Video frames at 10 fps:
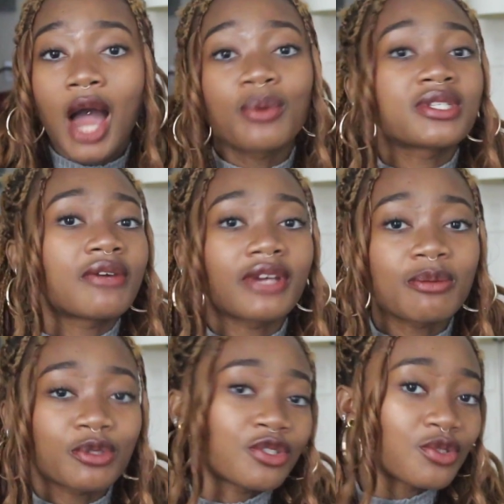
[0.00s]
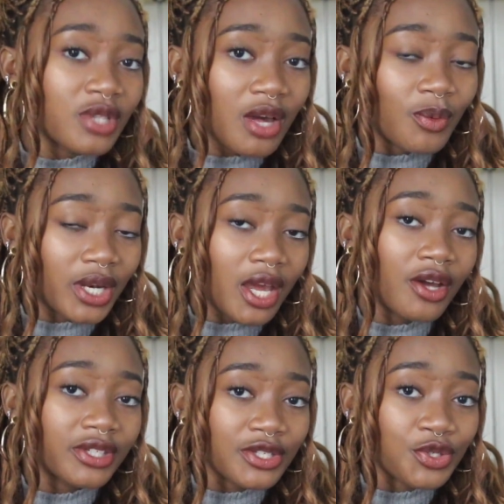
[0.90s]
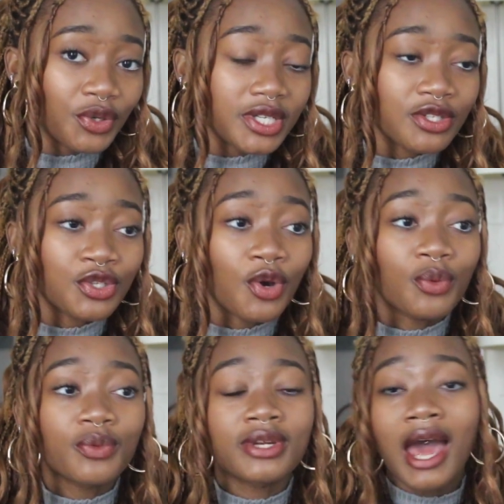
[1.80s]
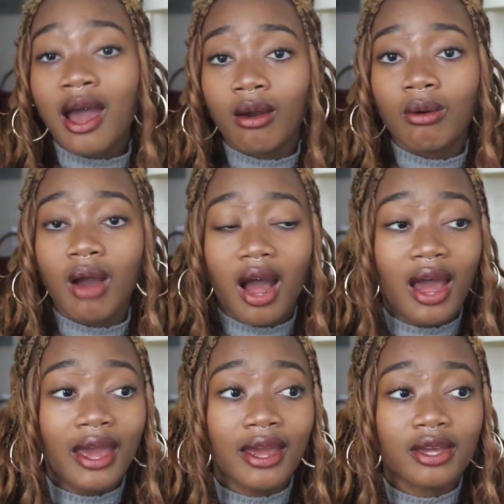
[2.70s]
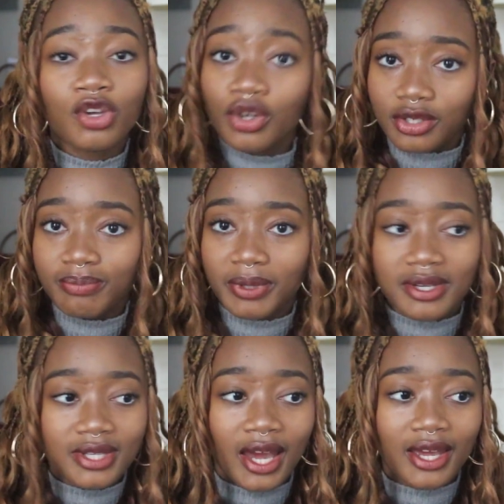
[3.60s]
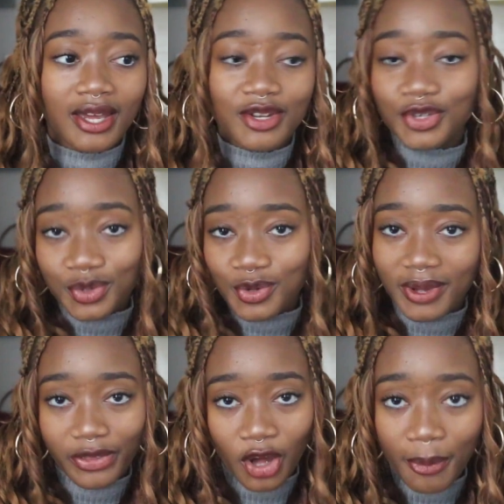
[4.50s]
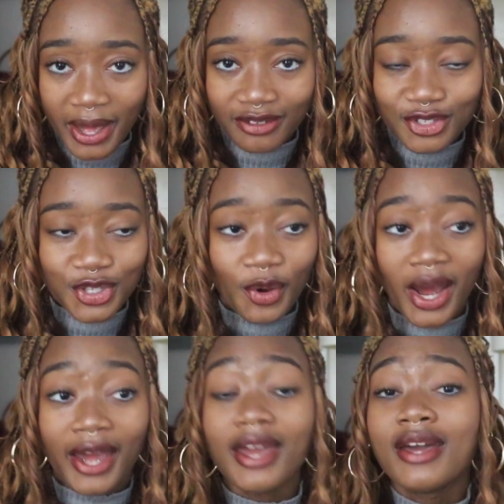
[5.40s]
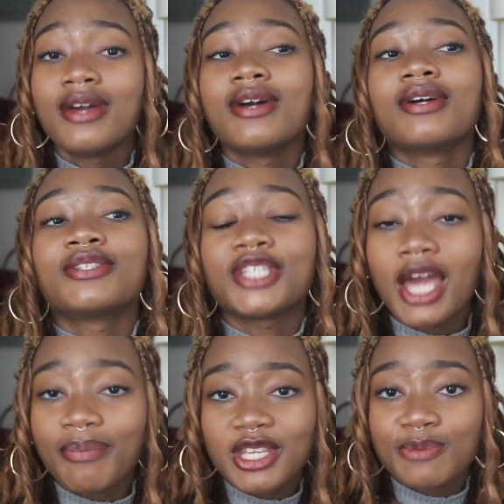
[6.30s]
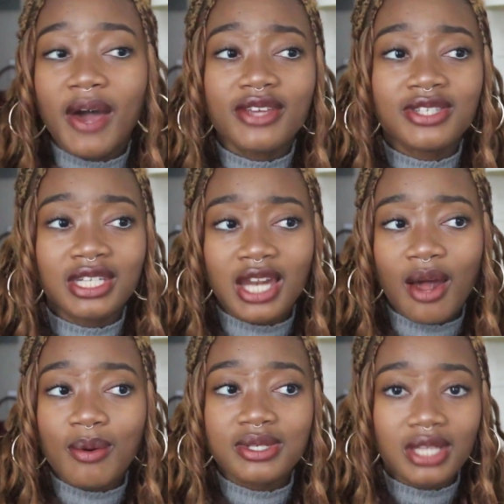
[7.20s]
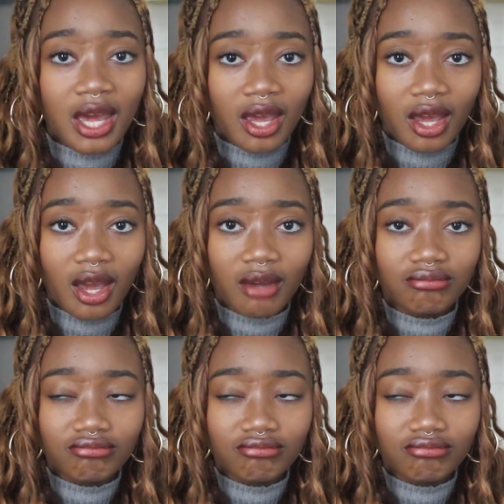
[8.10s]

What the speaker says: I was never able to do that when I heard these stories. So now I could, because I knew who made the comment. So I DM'd this person and I was like,